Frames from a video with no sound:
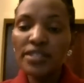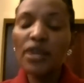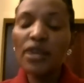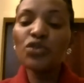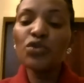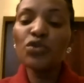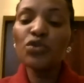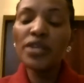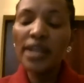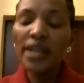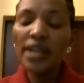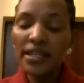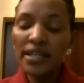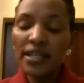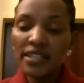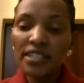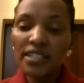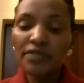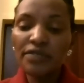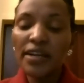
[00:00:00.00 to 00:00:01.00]
How do we
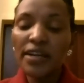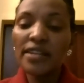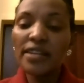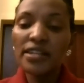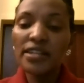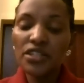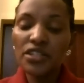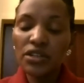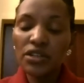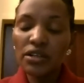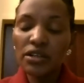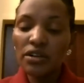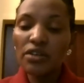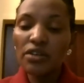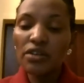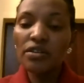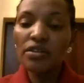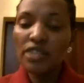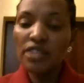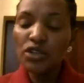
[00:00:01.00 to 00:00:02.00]
identify the
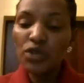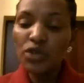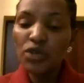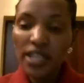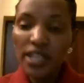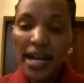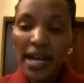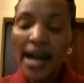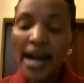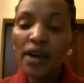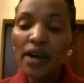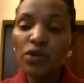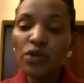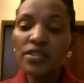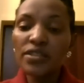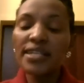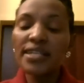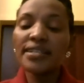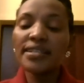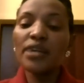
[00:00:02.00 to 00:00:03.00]
unique angles
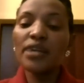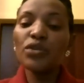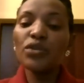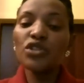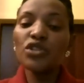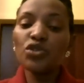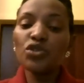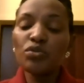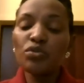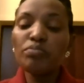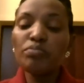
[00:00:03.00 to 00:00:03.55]
that are going to